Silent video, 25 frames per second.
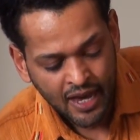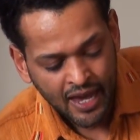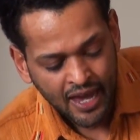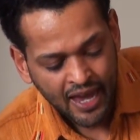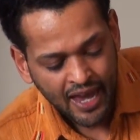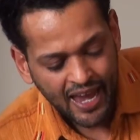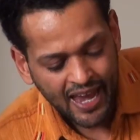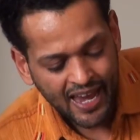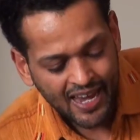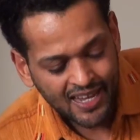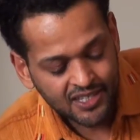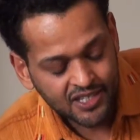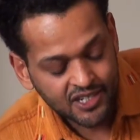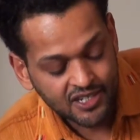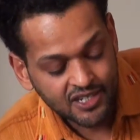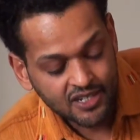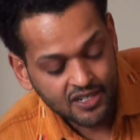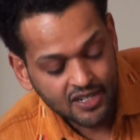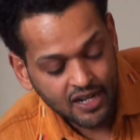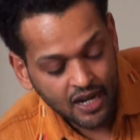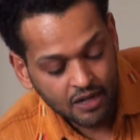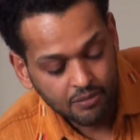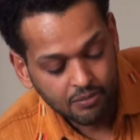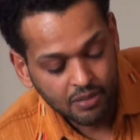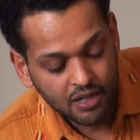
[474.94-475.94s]
AIDS did
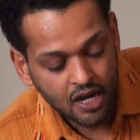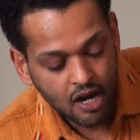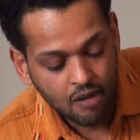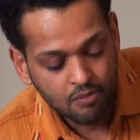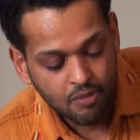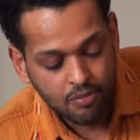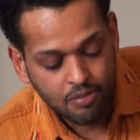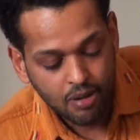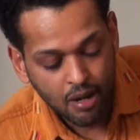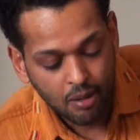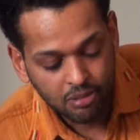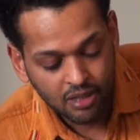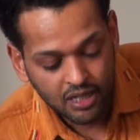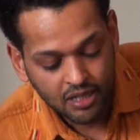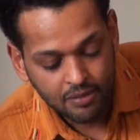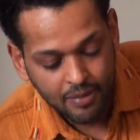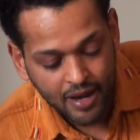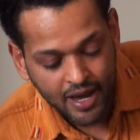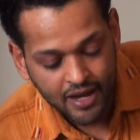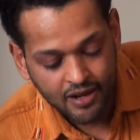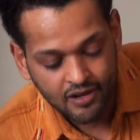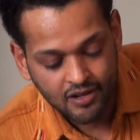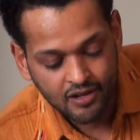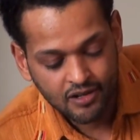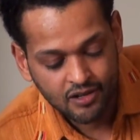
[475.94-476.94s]
not become a public
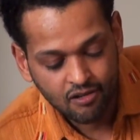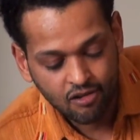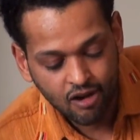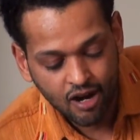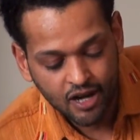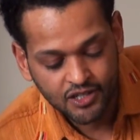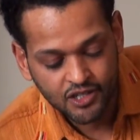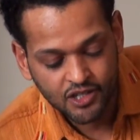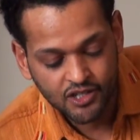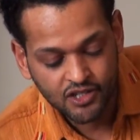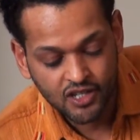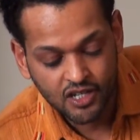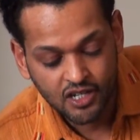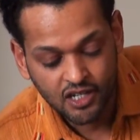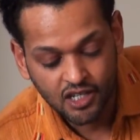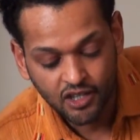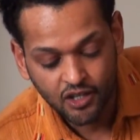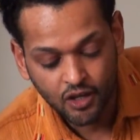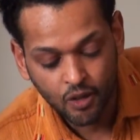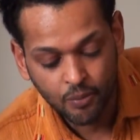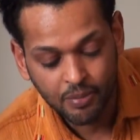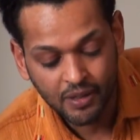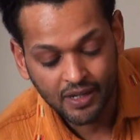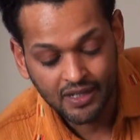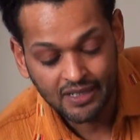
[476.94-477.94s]
matter and crisis in
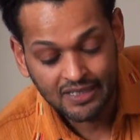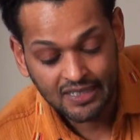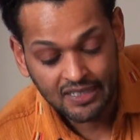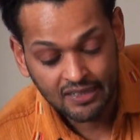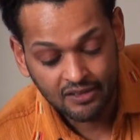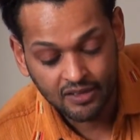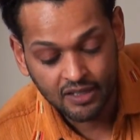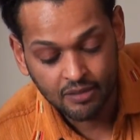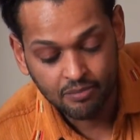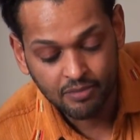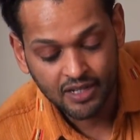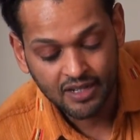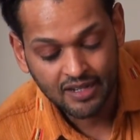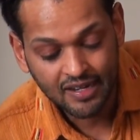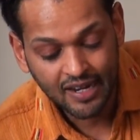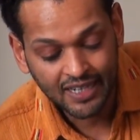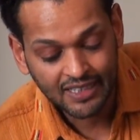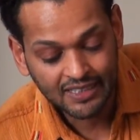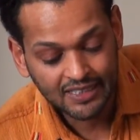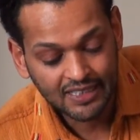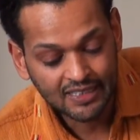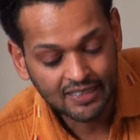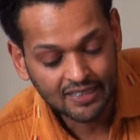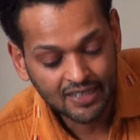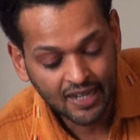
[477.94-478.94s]
Ethiopia until the
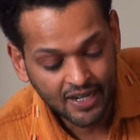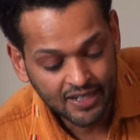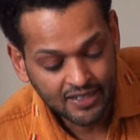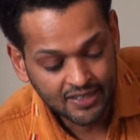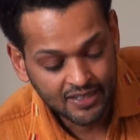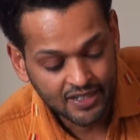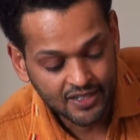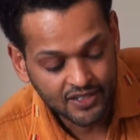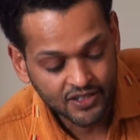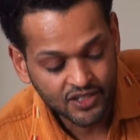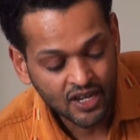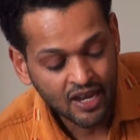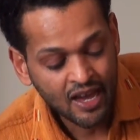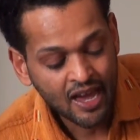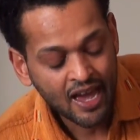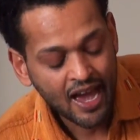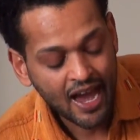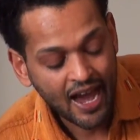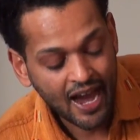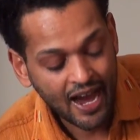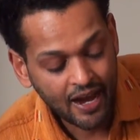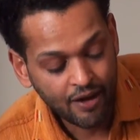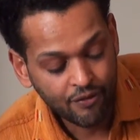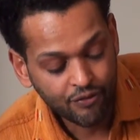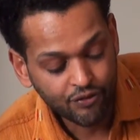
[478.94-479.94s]
mid-1990s,
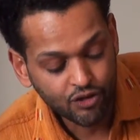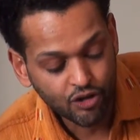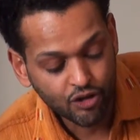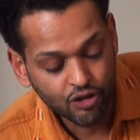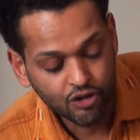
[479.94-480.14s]
after